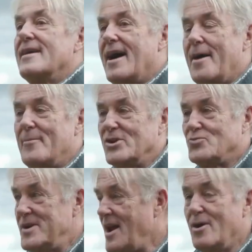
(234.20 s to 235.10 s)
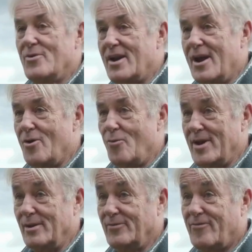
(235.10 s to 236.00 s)
as we know, the lower
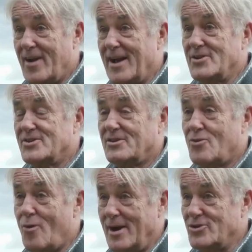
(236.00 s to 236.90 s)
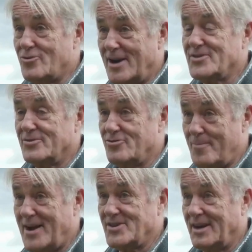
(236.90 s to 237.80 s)
Weald floods quite
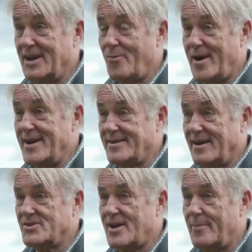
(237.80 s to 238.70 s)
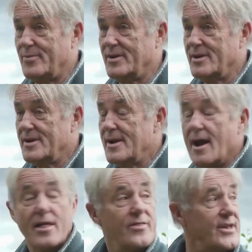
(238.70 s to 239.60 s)
dramatically when it does happen,
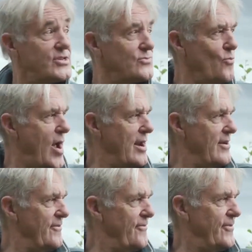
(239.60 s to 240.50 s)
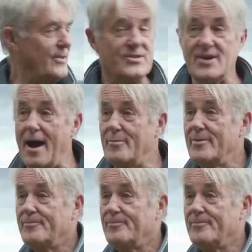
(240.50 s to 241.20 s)
this wetland fills up